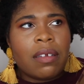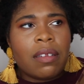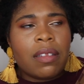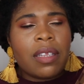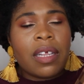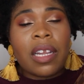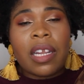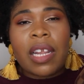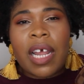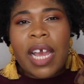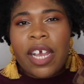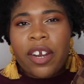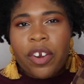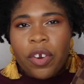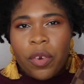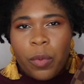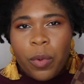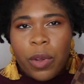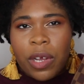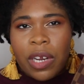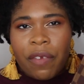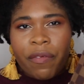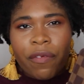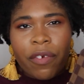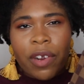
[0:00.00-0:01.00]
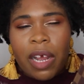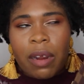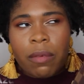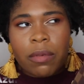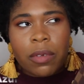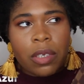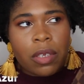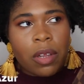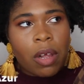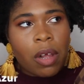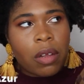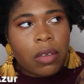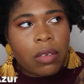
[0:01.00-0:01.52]
lighter one, I forgot what
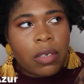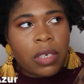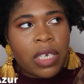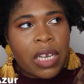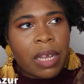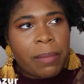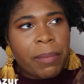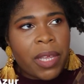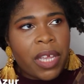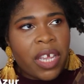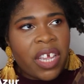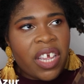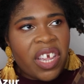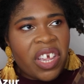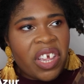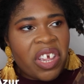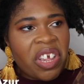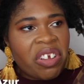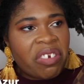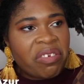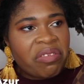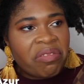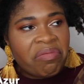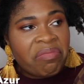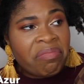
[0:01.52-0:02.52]
it's called, Demi